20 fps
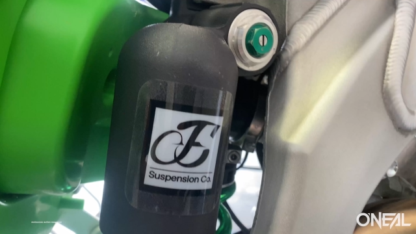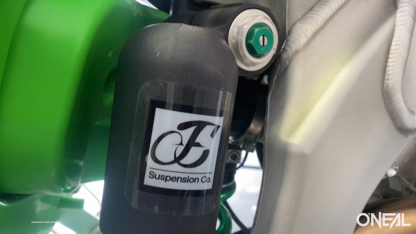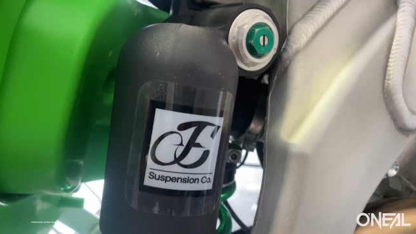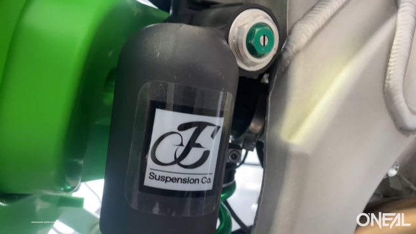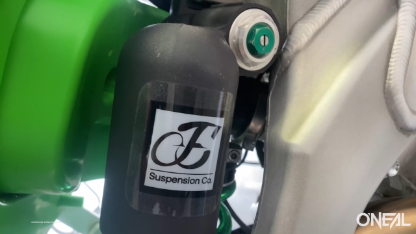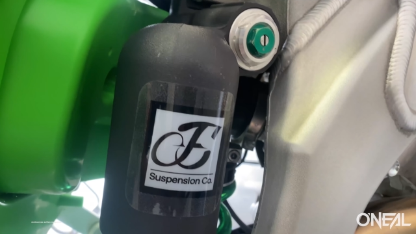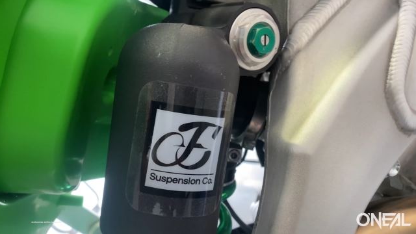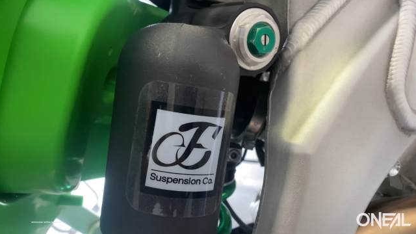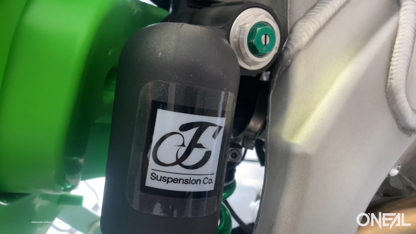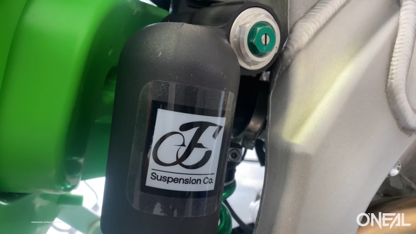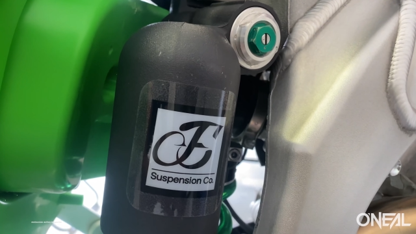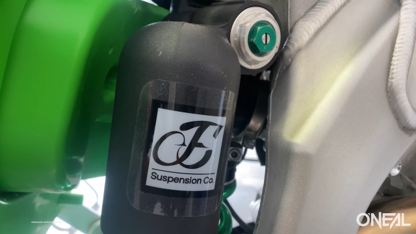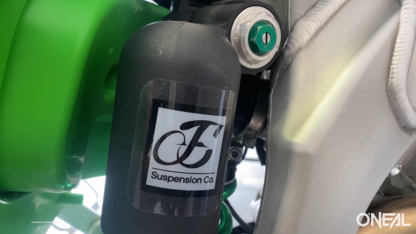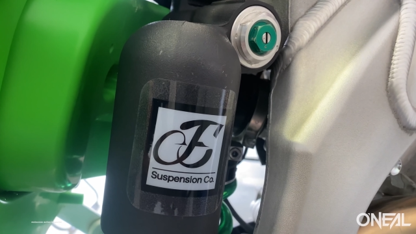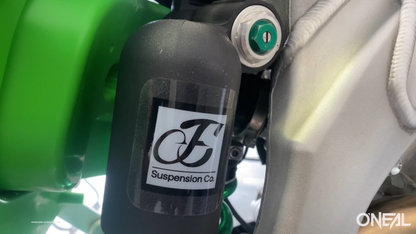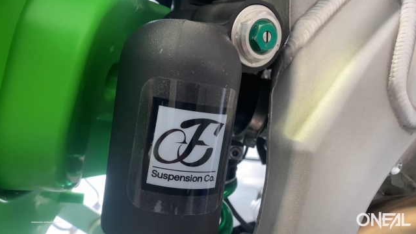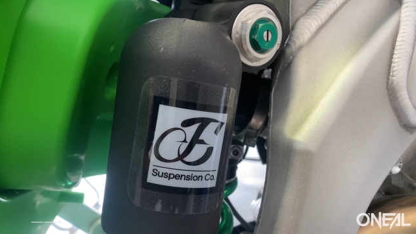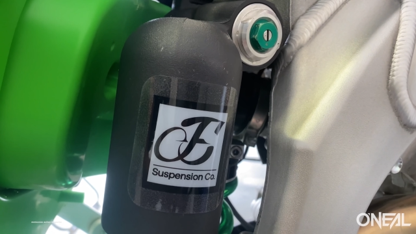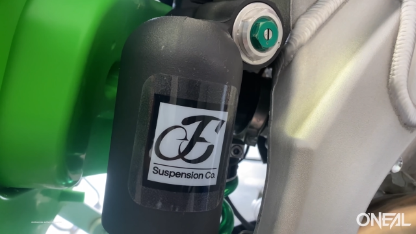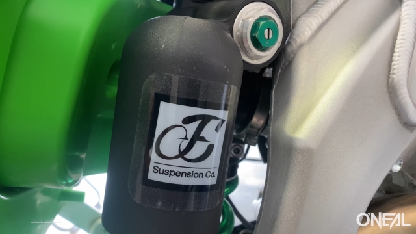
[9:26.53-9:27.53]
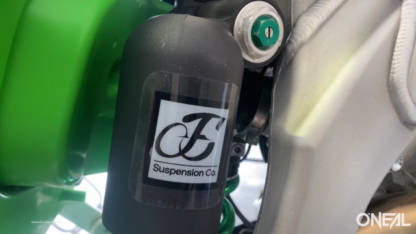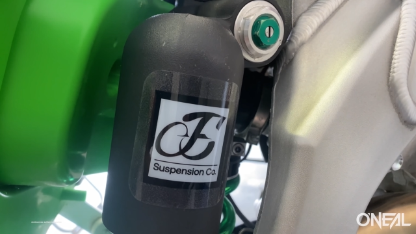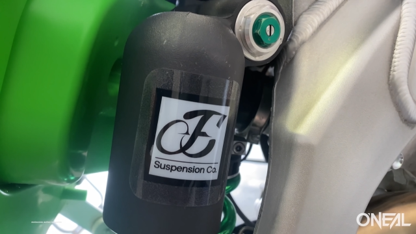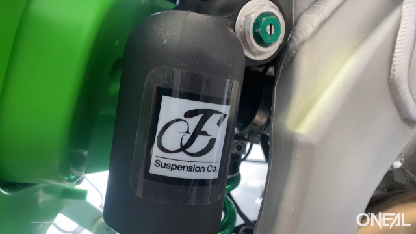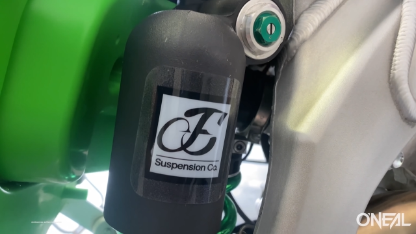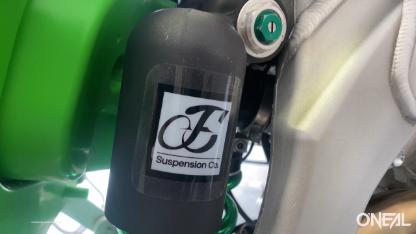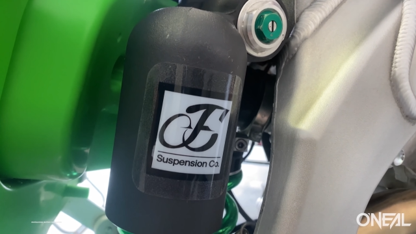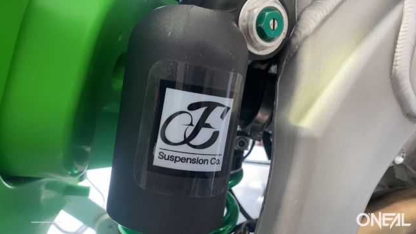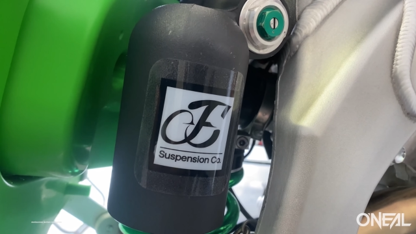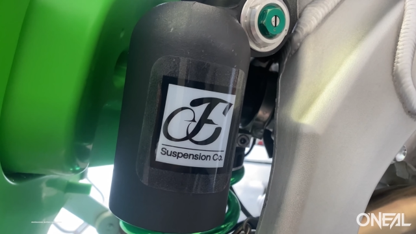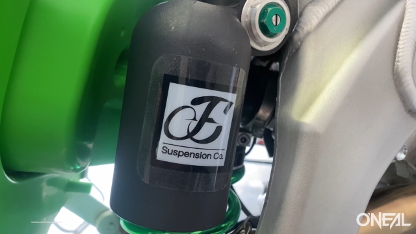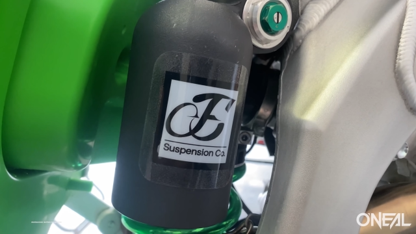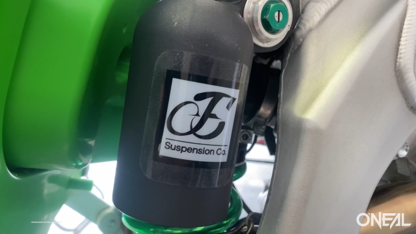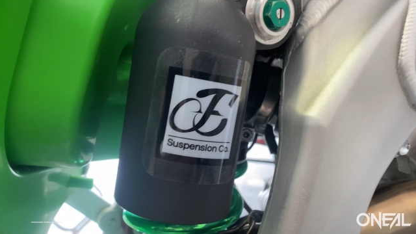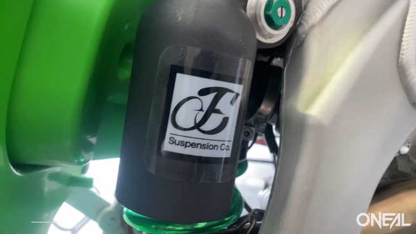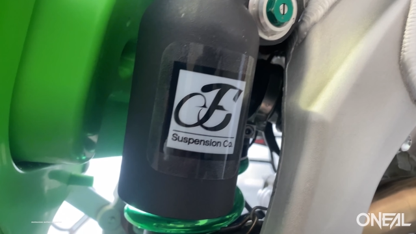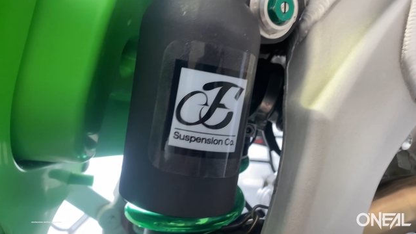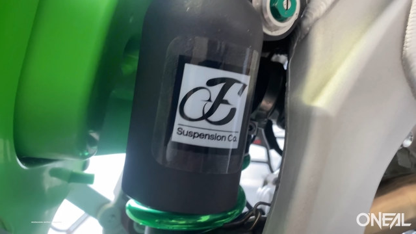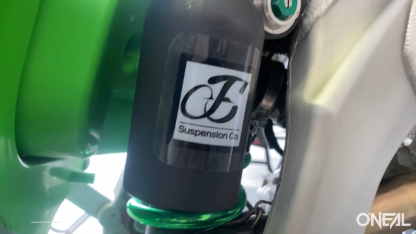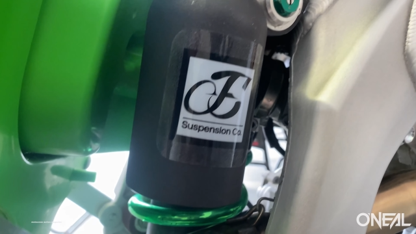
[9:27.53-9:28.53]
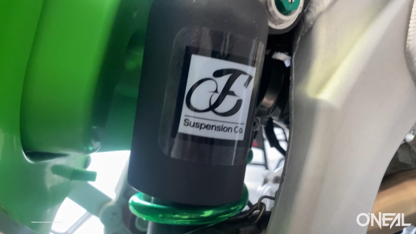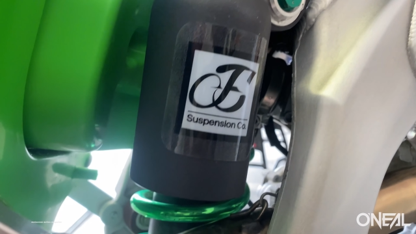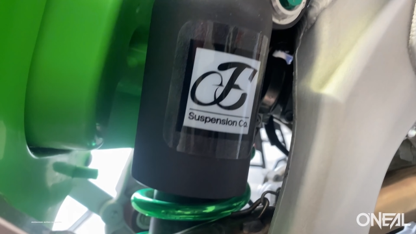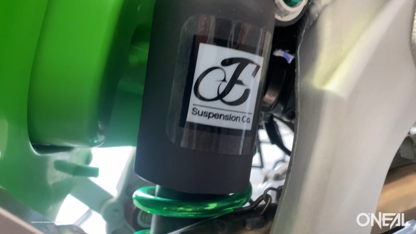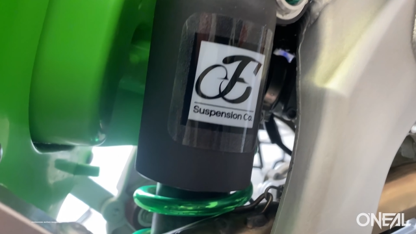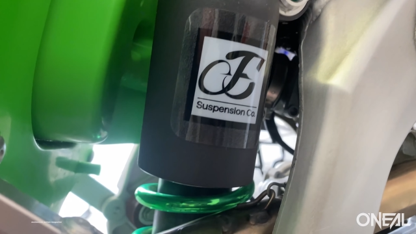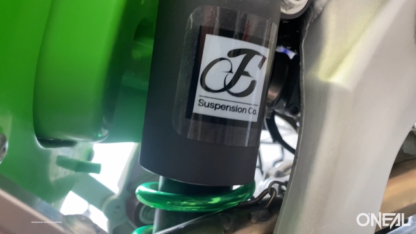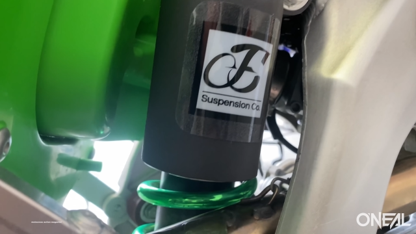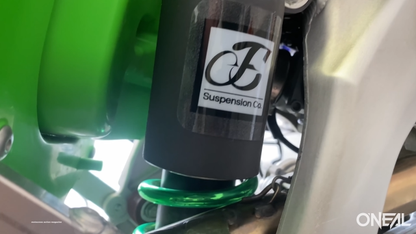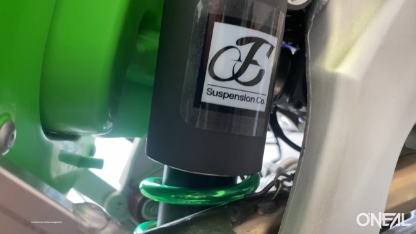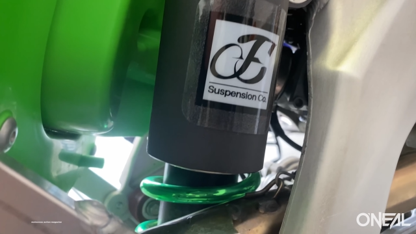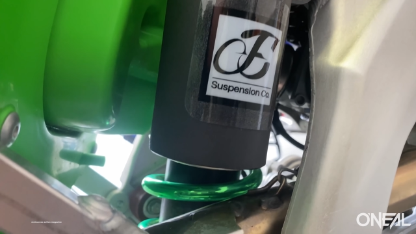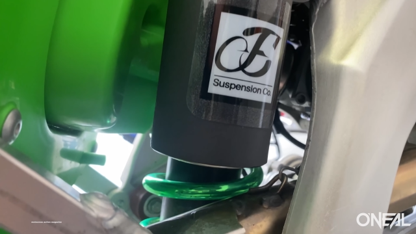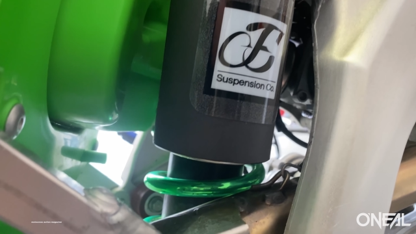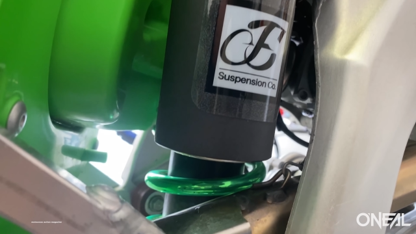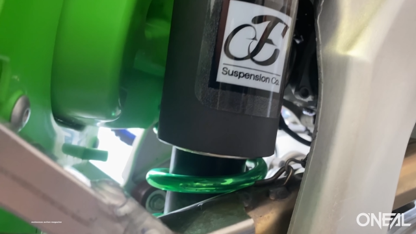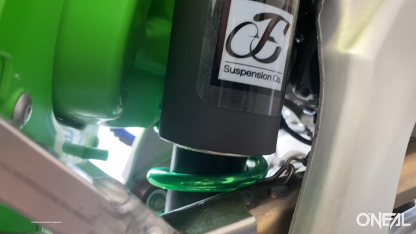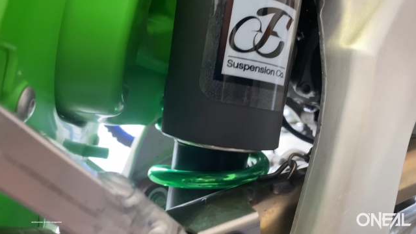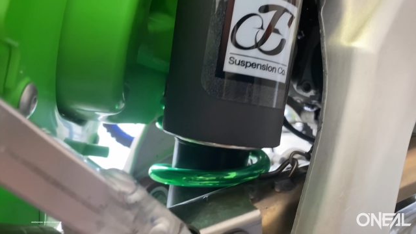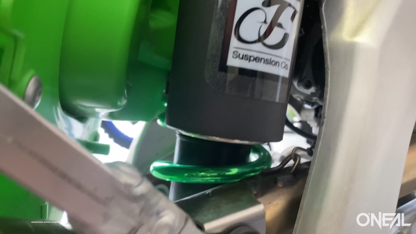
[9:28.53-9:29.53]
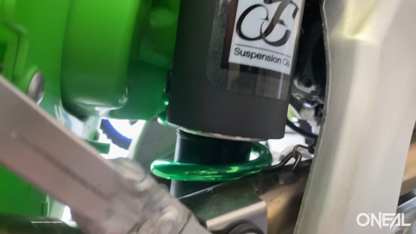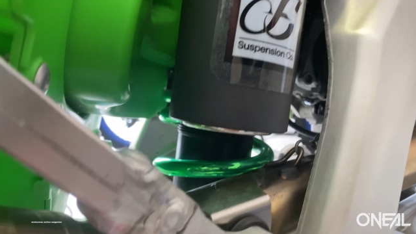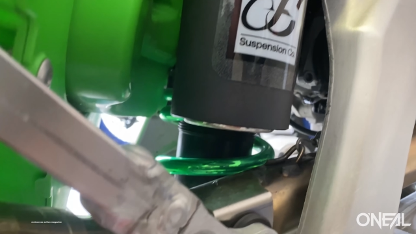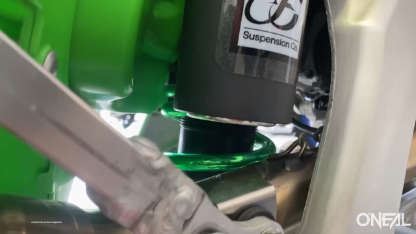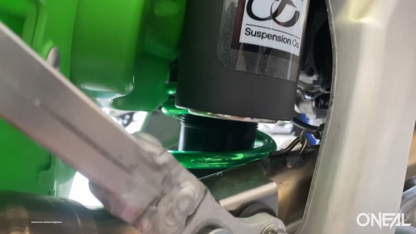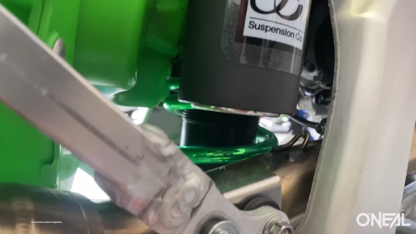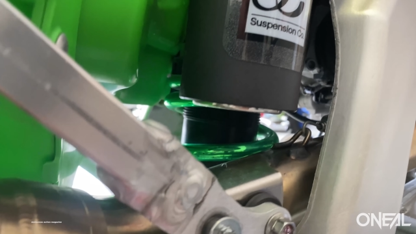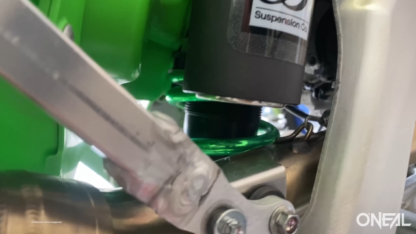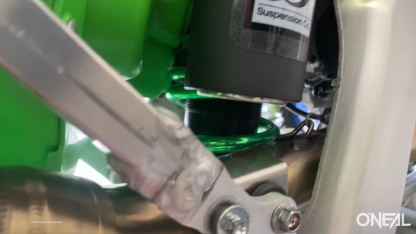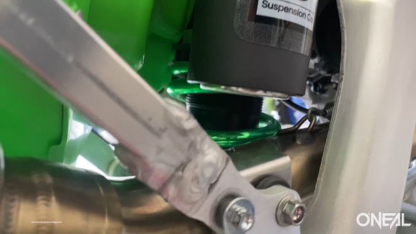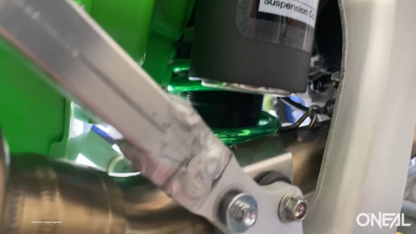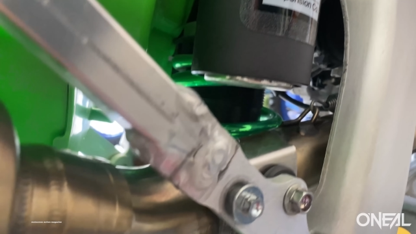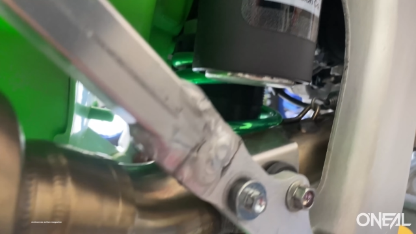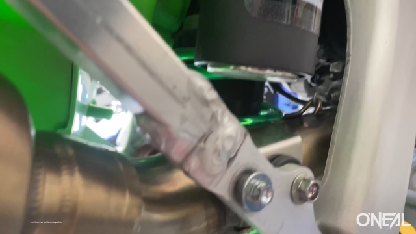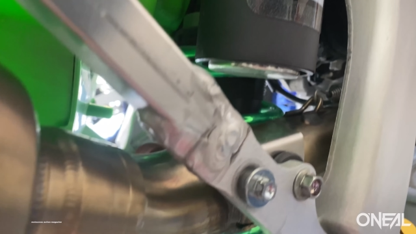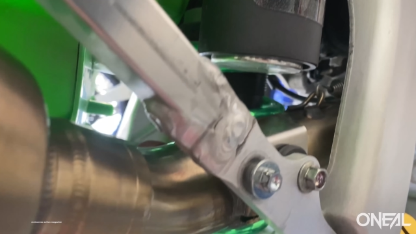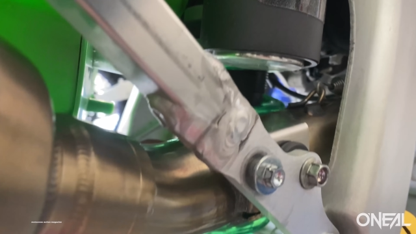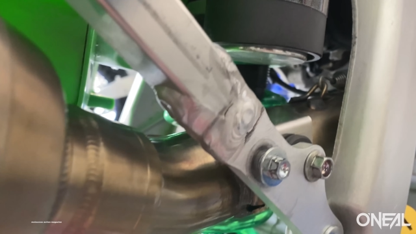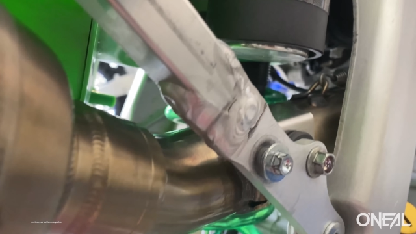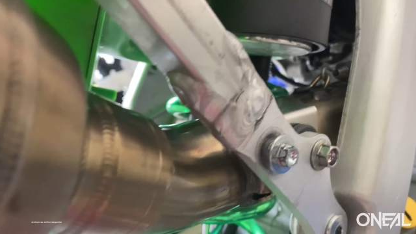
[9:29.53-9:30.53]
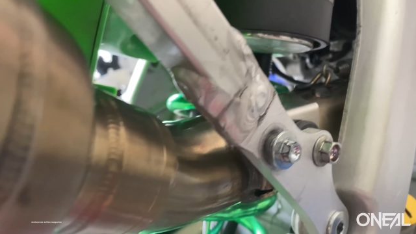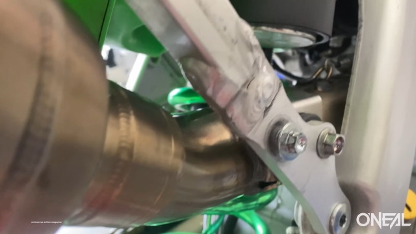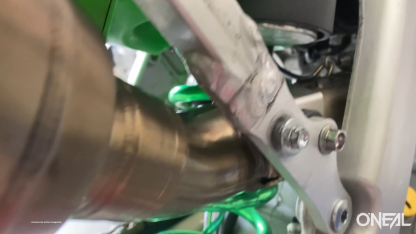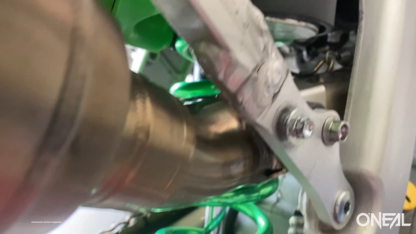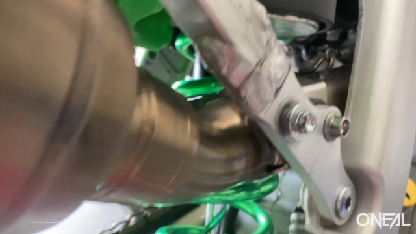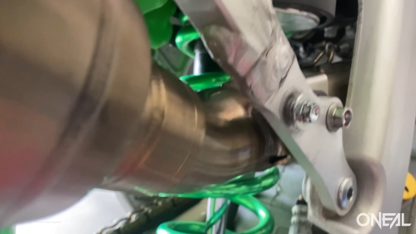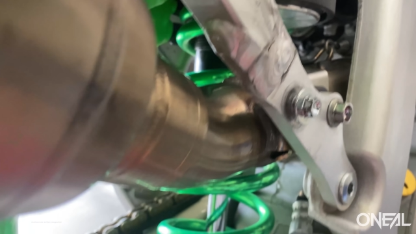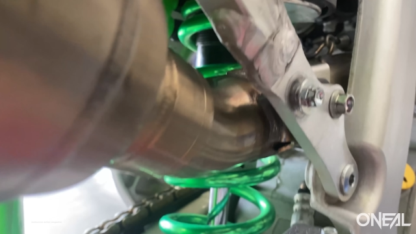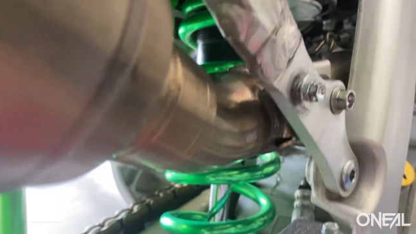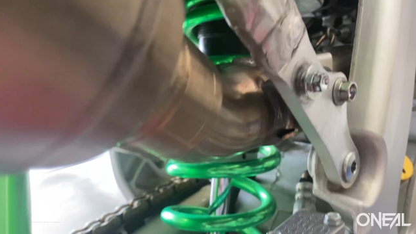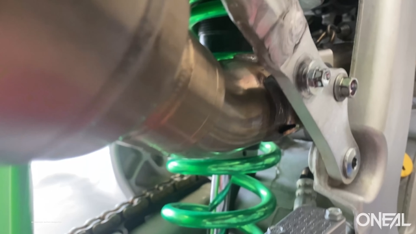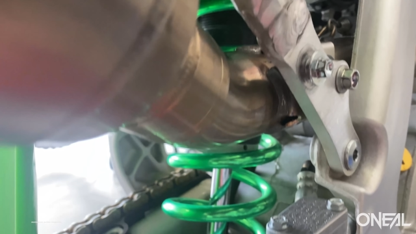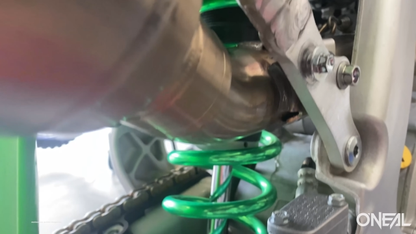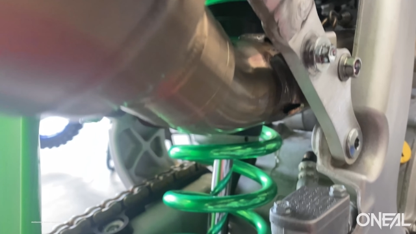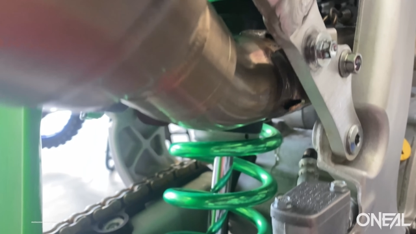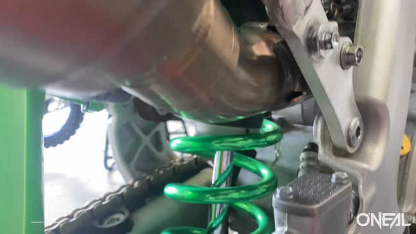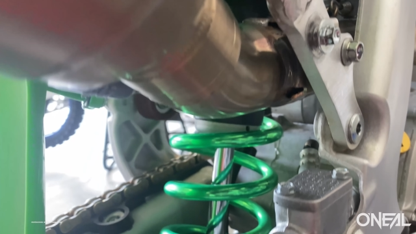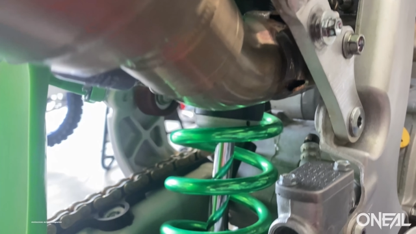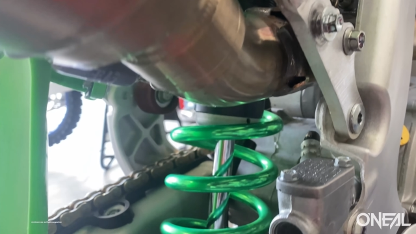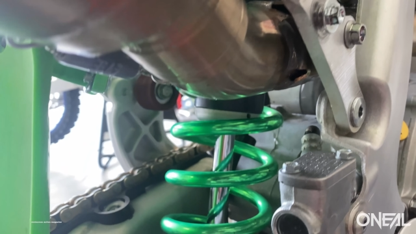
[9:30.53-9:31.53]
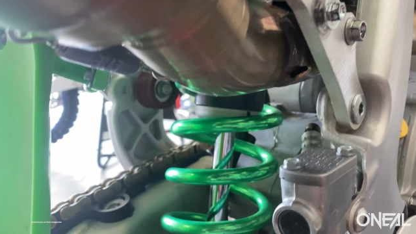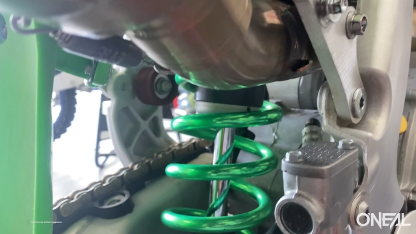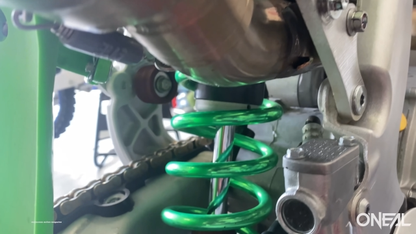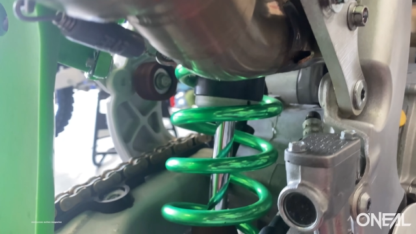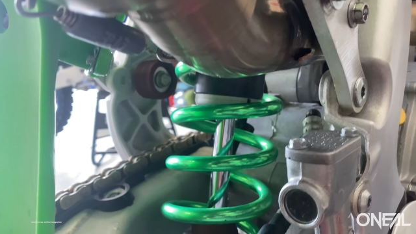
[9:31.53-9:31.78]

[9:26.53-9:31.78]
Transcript: Nobody's mouth can be seen.